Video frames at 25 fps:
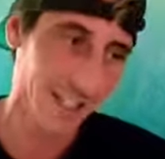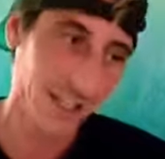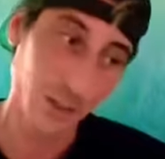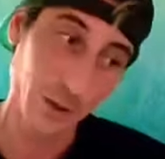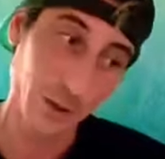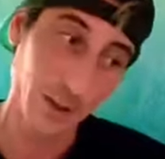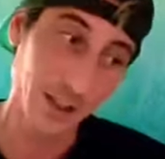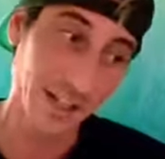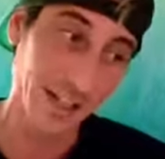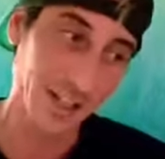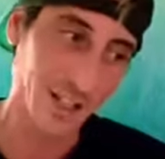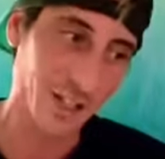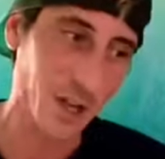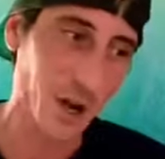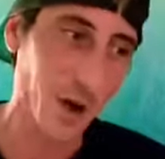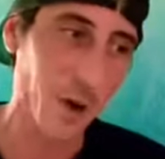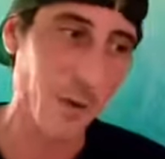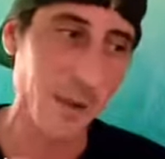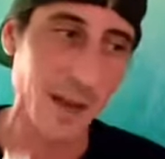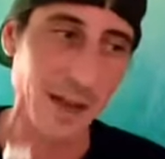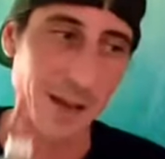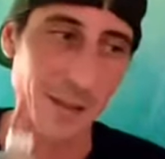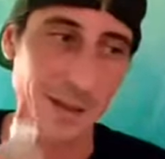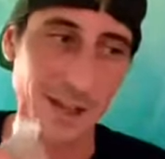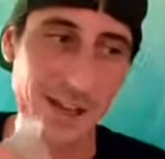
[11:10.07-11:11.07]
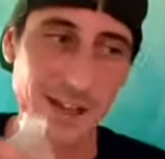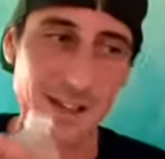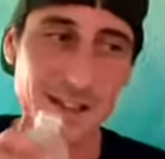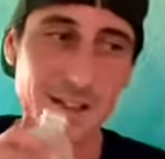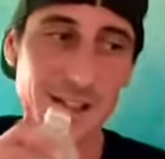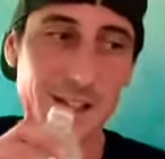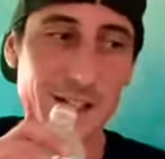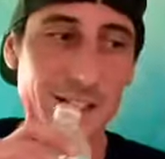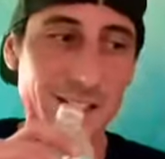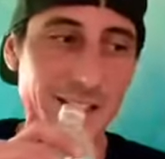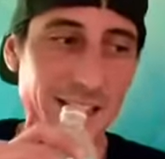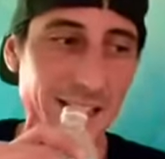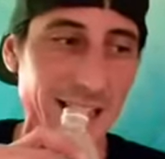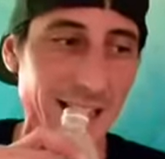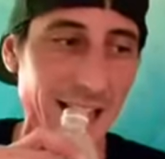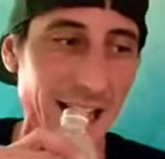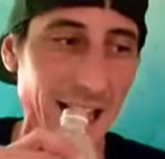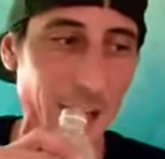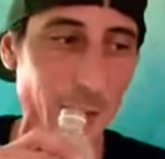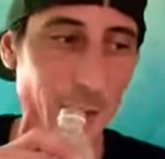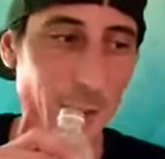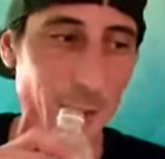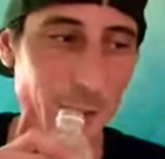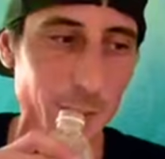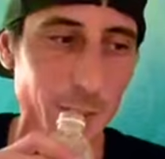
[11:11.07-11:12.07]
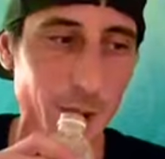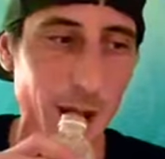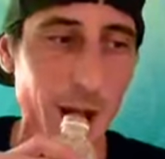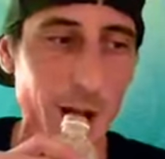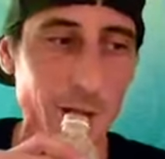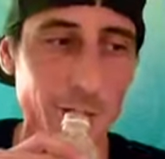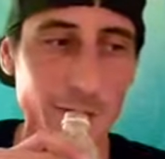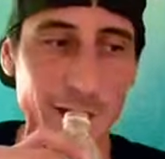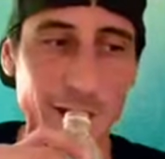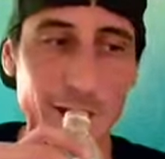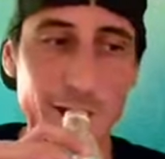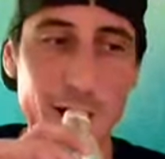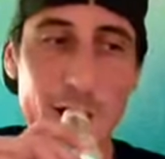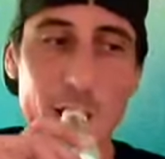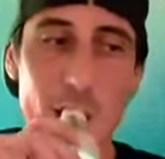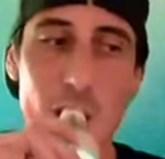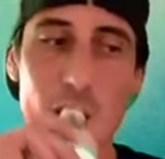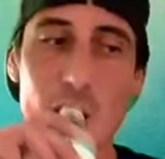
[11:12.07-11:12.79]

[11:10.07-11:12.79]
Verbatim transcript: Well, let's go, baby. Tonight we profit.